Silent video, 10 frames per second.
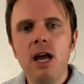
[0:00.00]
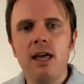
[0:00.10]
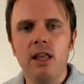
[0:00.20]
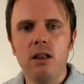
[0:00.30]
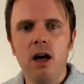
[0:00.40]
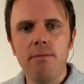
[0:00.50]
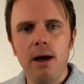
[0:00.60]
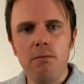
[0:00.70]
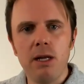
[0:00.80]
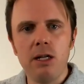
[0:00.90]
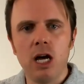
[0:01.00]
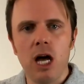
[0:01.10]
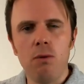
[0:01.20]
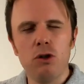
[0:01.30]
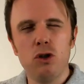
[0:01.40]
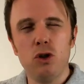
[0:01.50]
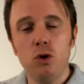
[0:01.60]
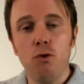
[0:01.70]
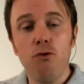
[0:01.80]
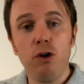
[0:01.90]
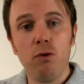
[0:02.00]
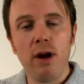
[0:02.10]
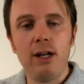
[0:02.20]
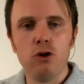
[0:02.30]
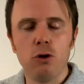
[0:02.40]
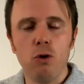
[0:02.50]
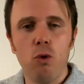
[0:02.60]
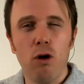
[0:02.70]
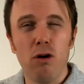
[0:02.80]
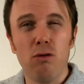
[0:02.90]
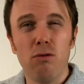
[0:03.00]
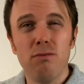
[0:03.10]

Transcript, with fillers: And then a lot of my meats, I would just do free range or, or